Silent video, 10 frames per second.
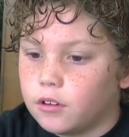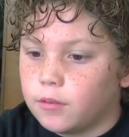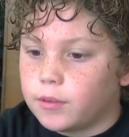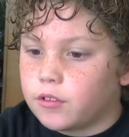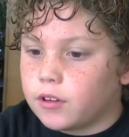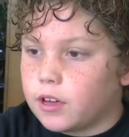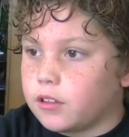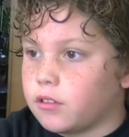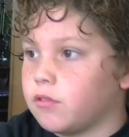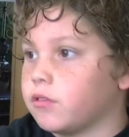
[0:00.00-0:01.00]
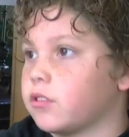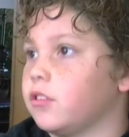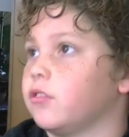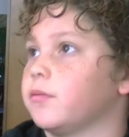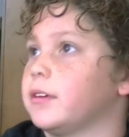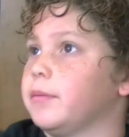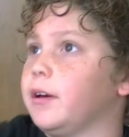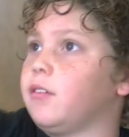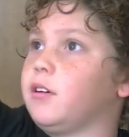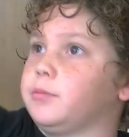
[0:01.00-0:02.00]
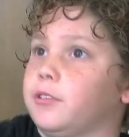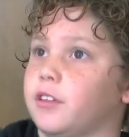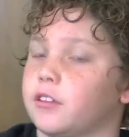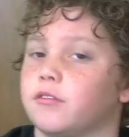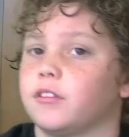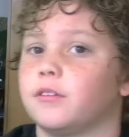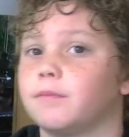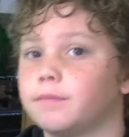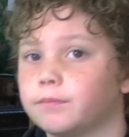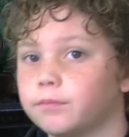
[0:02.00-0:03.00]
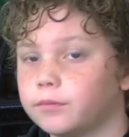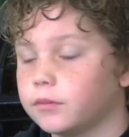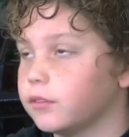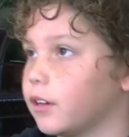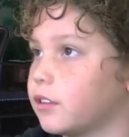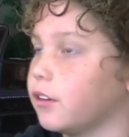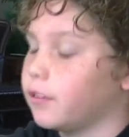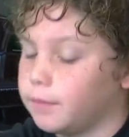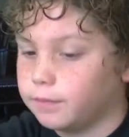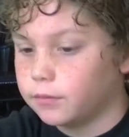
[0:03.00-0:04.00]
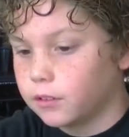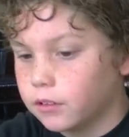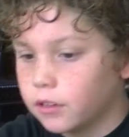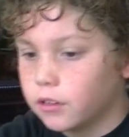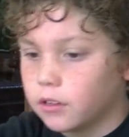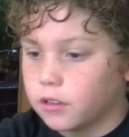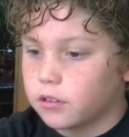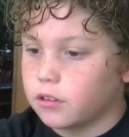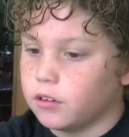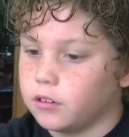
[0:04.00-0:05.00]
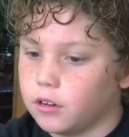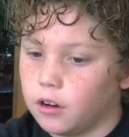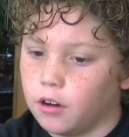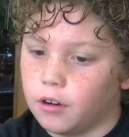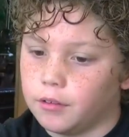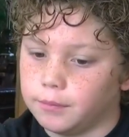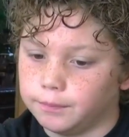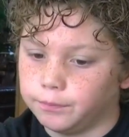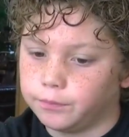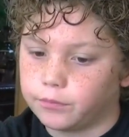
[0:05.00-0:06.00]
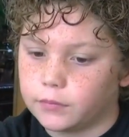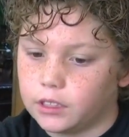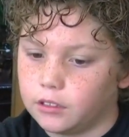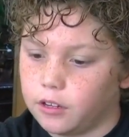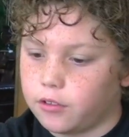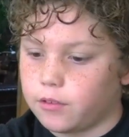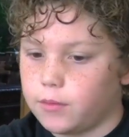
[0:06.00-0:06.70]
So, Prehistorics can only be about up to that tree back there. So, there's the